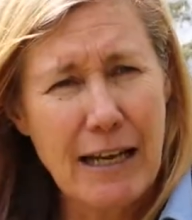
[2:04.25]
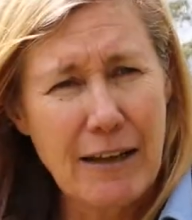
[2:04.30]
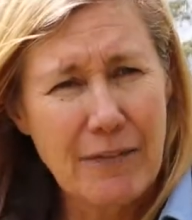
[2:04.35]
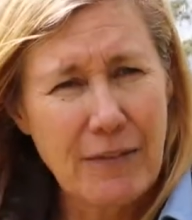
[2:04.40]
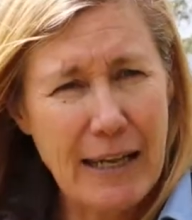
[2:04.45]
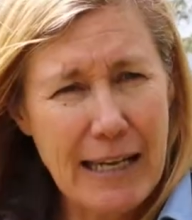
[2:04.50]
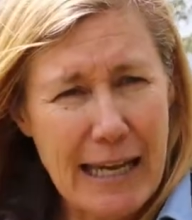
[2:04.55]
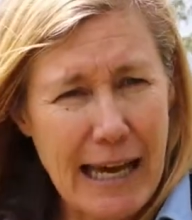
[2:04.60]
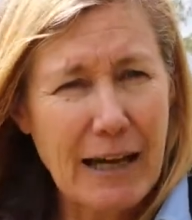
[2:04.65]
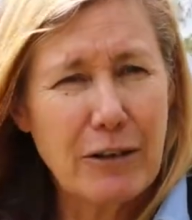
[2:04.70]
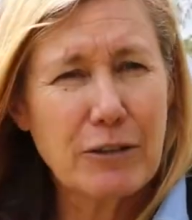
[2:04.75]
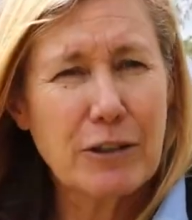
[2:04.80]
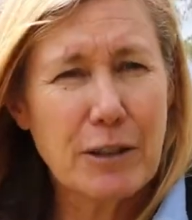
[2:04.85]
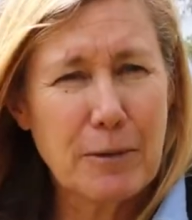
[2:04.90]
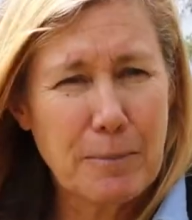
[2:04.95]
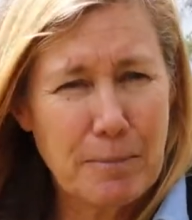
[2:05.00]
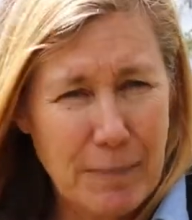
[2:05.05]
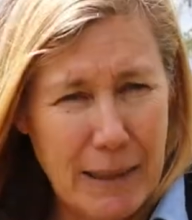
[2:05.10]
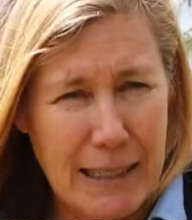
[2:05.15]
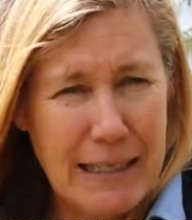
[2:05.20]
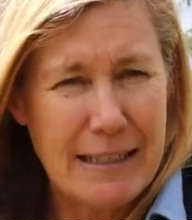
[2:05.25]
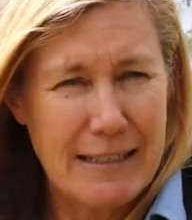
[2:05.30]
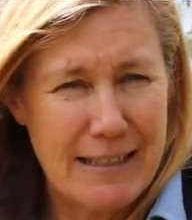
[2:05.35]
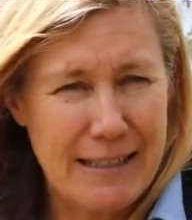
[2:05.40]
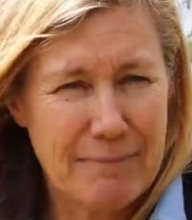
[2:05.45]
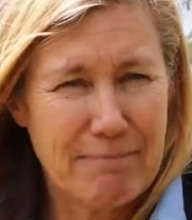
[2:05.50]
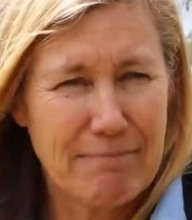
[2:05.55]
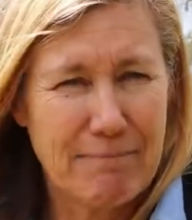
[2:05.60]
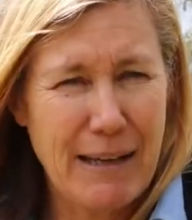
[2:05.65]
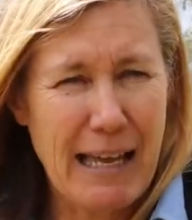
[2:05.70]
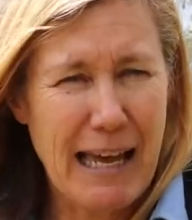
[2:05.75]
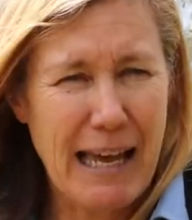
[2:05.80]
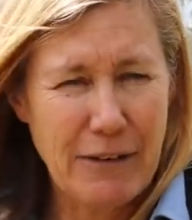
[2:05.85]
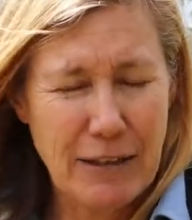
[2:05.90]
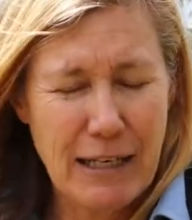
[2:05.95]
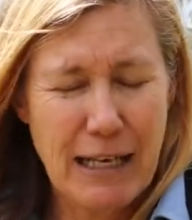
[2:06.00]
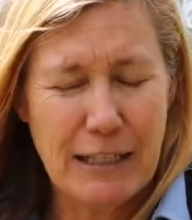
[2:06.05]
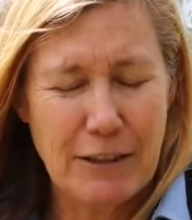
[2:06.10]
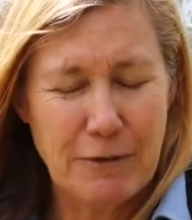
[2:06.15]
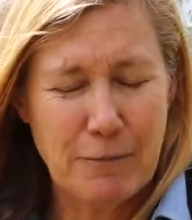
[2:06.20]
They outcompete our
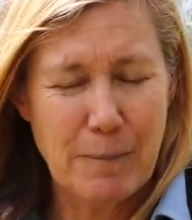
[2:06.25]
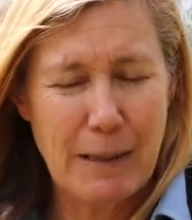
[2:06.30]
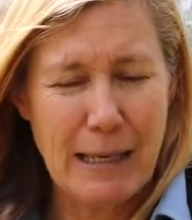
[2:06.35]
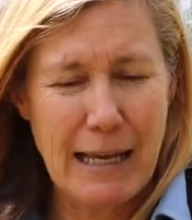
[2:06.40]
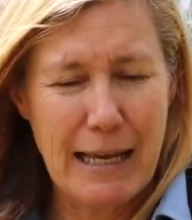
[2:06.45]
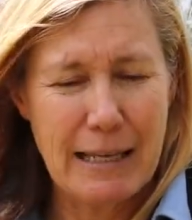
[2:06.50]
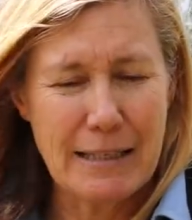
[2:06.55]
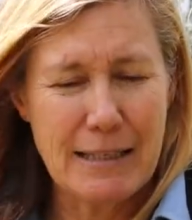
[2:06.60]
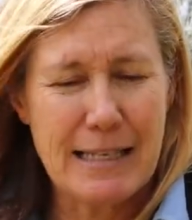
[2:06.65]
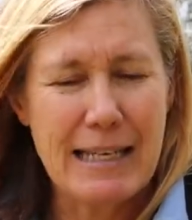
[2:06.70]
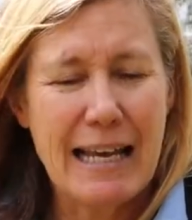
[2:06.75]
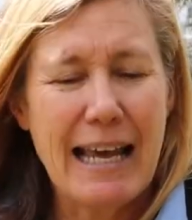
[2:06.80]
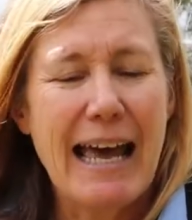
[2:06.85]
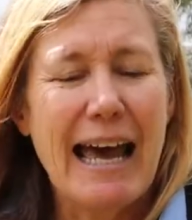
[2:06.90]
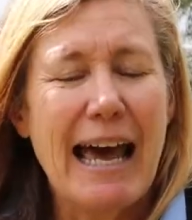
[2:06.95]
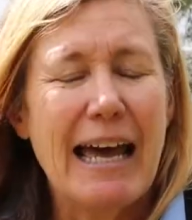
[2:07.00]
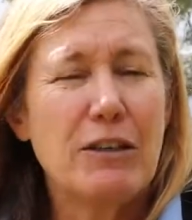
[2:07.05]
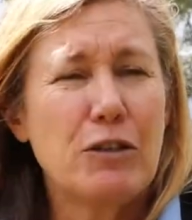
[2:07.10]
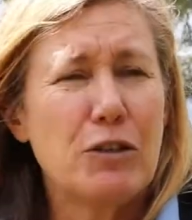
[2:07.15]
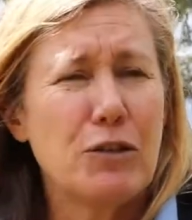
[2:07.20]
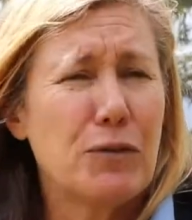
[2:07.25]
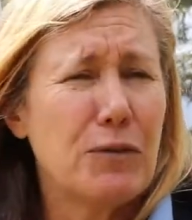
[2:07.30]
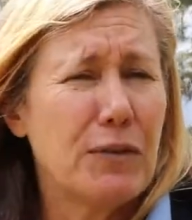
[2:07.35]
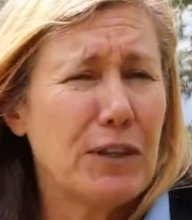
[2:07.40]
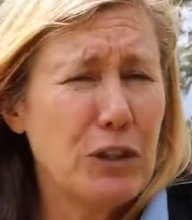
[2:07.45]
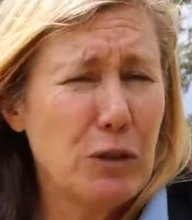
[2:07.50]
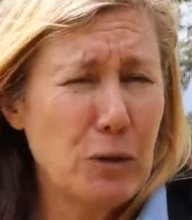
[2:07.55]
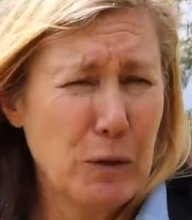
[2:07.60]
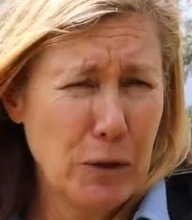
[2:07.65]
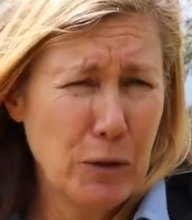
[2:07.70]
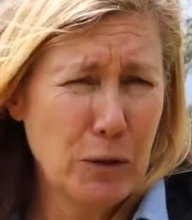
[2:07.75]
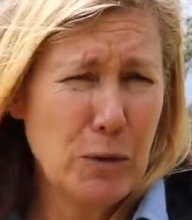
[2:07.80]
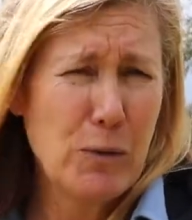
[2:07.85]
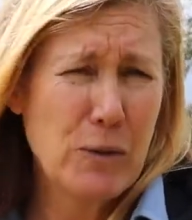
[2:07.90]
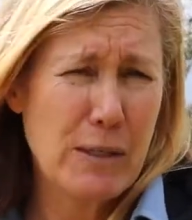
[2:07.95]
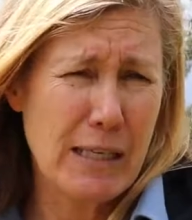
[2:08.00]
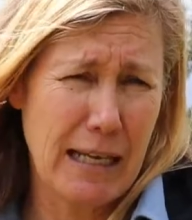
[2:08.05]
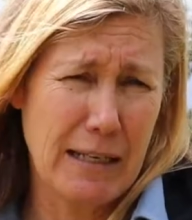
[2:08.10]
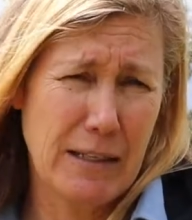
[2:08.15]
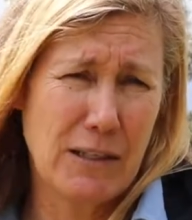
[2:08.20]
native plants and you, you
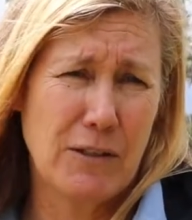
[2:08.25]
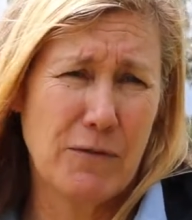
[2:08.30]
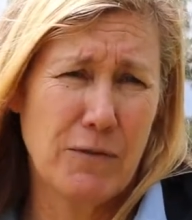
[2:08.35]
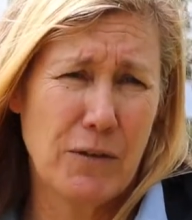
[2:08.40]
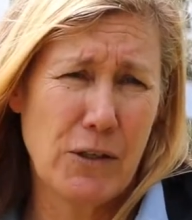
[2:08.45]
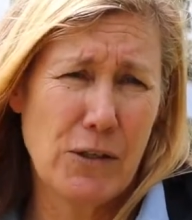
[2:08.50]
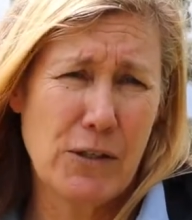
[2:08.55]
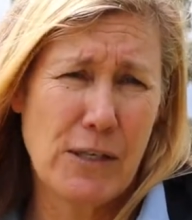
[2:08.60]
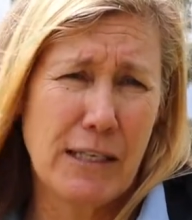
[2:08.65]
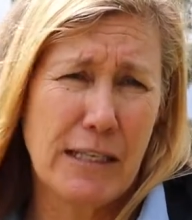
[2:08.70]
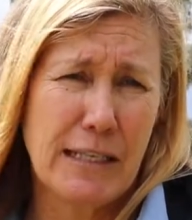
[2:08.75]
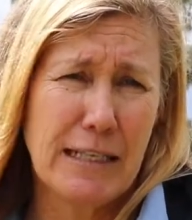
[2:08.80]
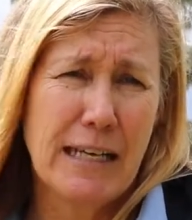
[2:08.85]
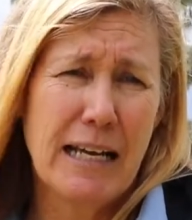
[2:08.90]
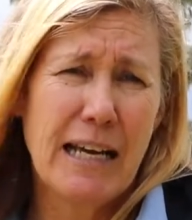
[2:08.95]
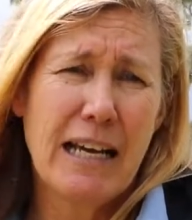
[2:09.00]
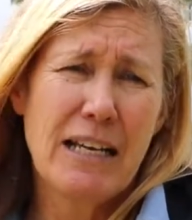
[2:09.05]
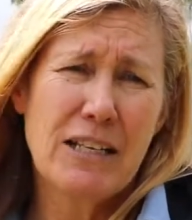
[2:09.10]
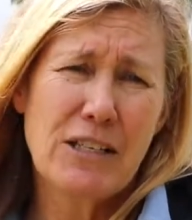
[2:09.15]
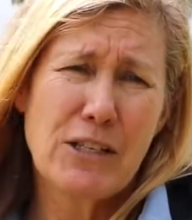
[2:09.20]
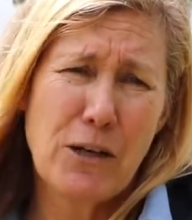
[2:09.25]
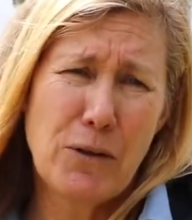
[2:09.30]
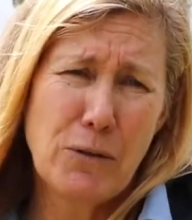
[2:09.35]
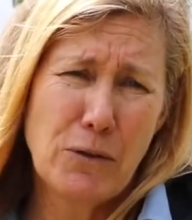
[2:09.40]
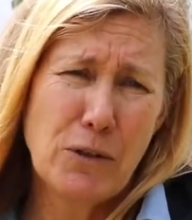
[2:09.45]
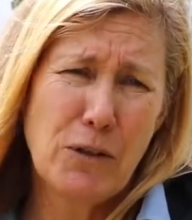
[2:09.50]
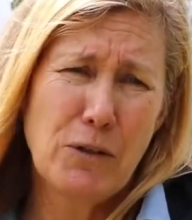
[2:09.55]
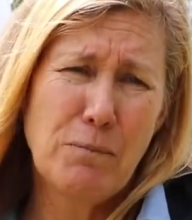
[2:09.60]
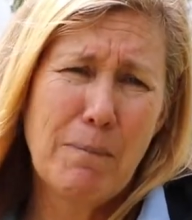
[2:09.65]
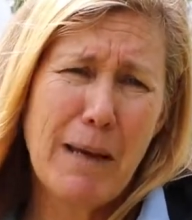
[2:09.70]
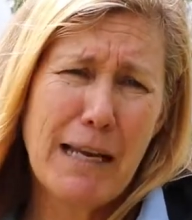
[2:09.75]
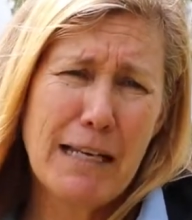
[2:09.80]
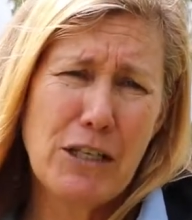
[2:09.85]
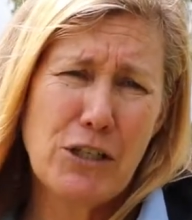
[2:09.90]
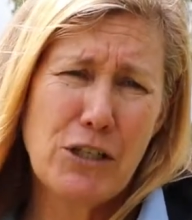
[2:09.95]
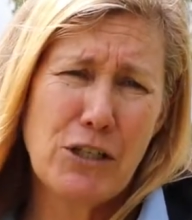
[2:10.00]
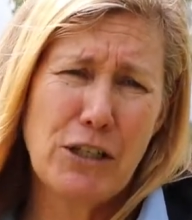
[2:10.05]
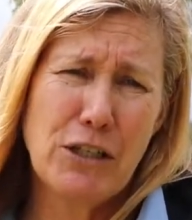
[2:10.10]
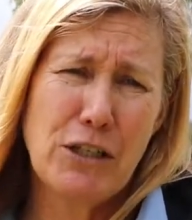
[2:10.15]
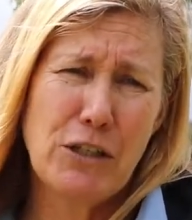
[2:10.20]
lose that diversity. So
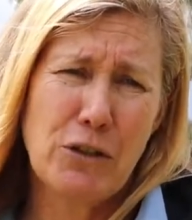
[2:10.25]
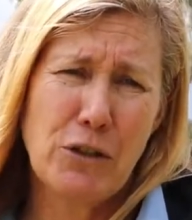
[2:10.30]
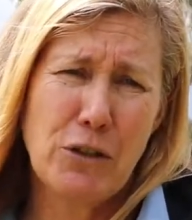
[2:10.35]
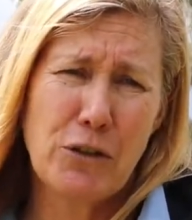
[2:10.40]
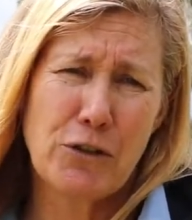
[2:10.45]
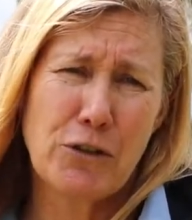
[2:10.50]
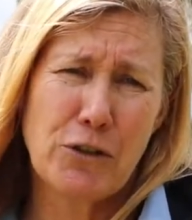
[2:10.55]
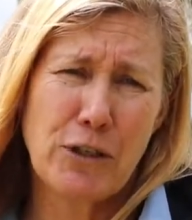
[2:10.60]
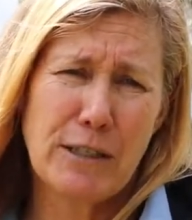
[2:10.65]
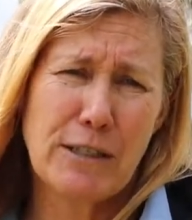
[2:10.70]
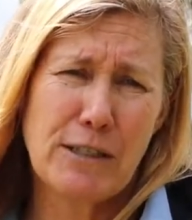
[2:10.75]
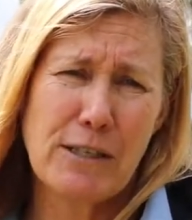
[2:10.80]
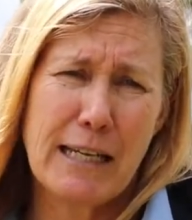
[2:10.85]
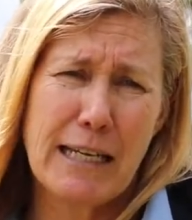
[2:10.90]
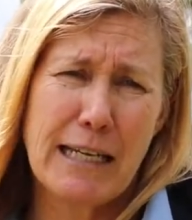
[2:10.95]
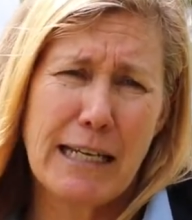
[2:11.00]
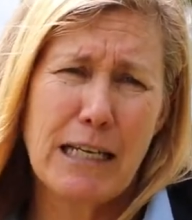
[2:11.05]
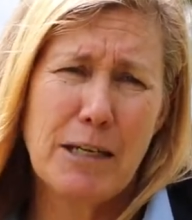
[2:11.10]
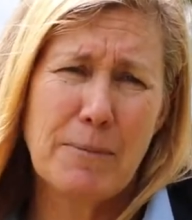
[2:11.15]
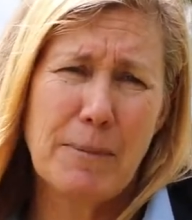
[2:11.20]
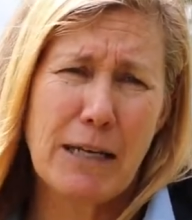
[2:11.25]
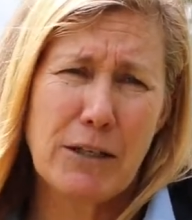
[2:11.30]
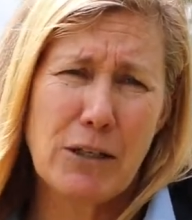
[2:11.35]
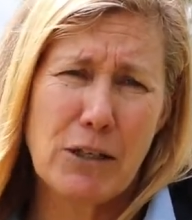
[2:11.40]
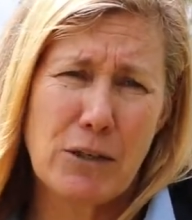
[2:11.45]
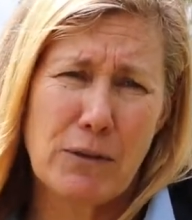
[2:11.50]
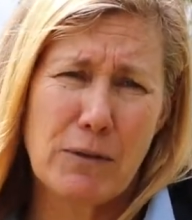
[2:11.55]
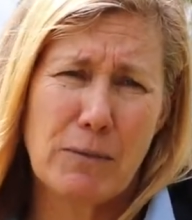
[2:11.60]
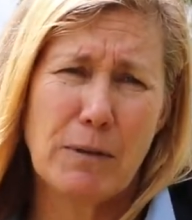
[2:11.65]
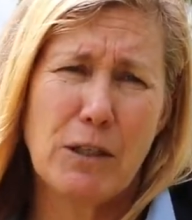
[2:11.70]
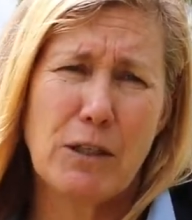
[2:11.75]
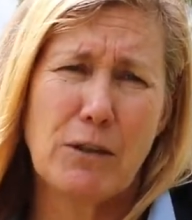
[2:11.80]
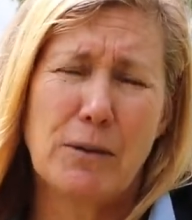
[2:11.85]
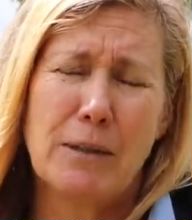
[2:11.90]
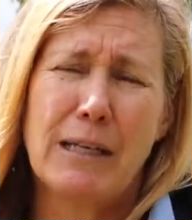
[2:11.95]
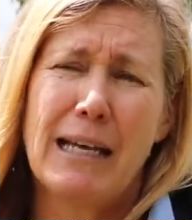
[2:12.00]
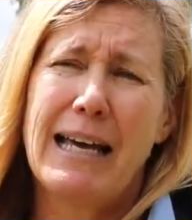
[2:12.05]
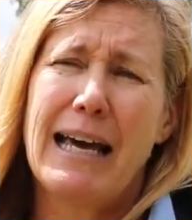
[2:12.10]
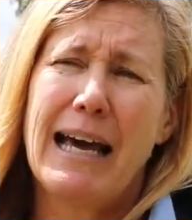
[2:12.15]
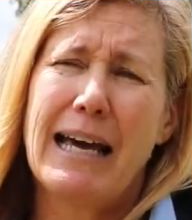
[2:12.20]
managing your nutrients, thinking about your, your
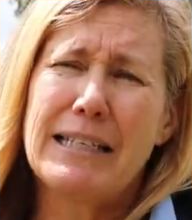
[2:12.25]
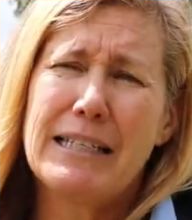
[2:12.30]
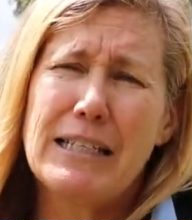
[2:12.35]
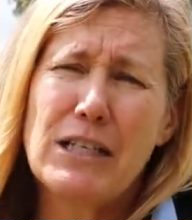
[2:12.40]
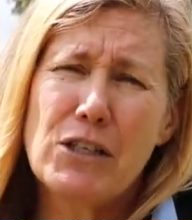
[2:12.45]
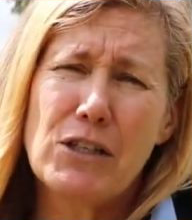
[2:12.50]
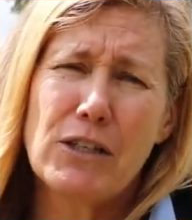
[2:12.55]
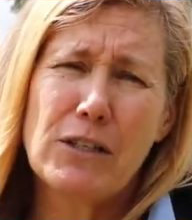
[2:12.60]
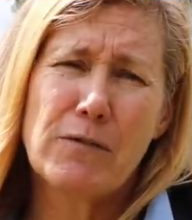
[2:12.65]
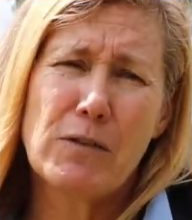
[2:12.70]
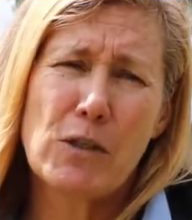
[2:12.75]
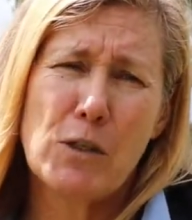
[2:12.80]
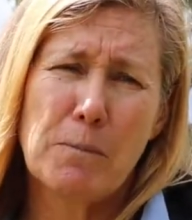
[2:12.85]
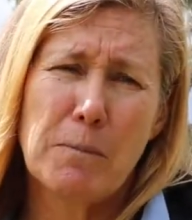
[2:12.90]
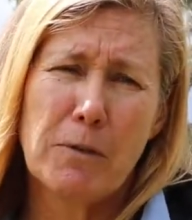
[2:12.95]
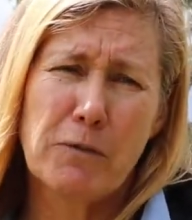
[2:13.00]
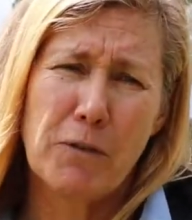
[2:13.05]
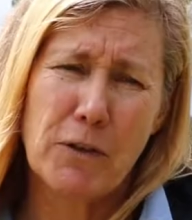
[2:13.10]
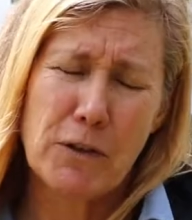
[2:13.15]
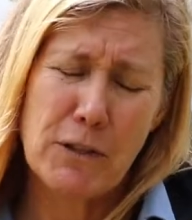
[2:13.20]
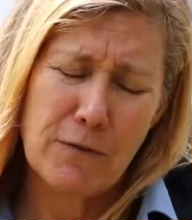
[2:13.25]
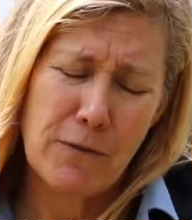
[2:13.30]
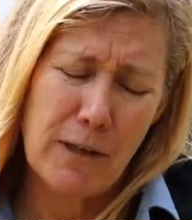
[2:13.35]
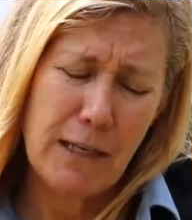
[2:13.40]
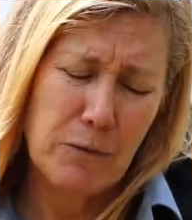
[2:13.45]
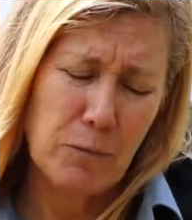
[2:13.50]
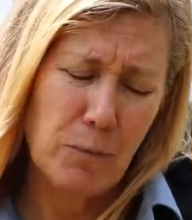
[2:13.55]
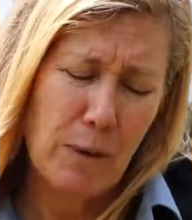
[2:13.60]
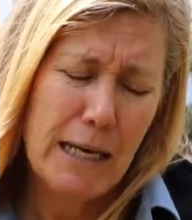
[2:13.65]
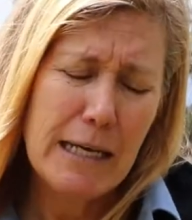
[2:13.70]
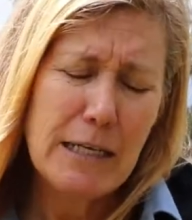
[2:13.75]
addition of superphosphate, where